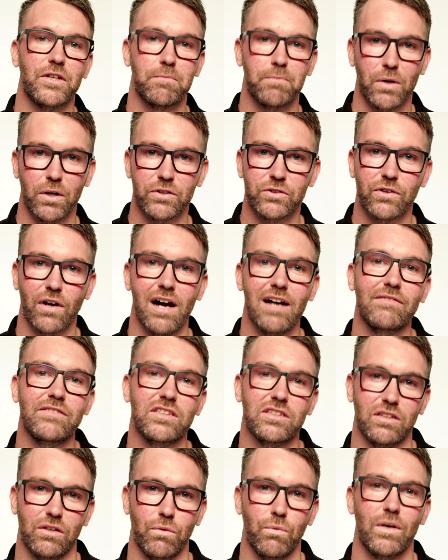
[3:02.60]
your pod
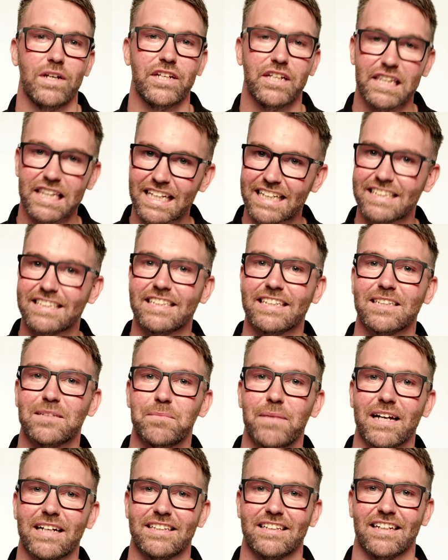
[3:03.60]
drives when you least
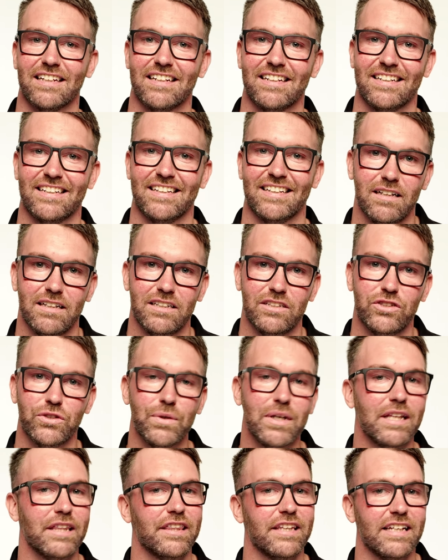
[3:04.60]
expect it.
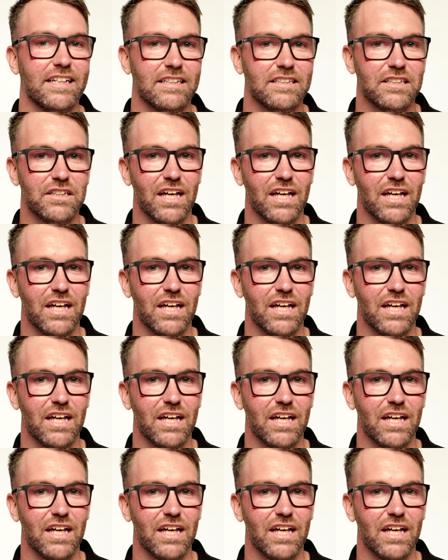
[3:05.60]
Doing things